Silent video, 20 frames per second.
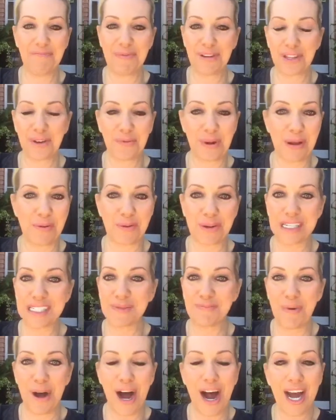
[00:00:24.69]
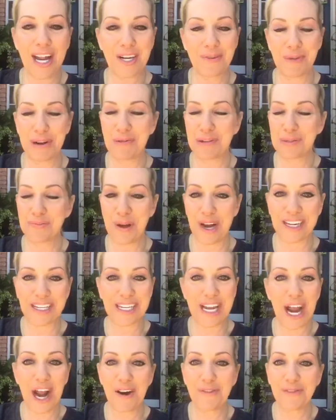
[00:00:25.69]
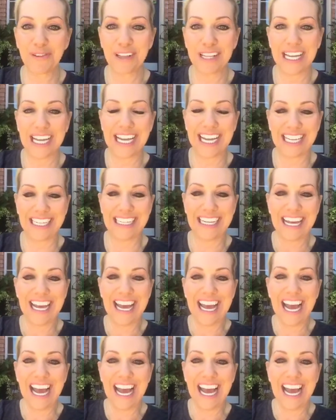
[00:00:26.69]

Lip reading: but that we respond, and we respond carefully and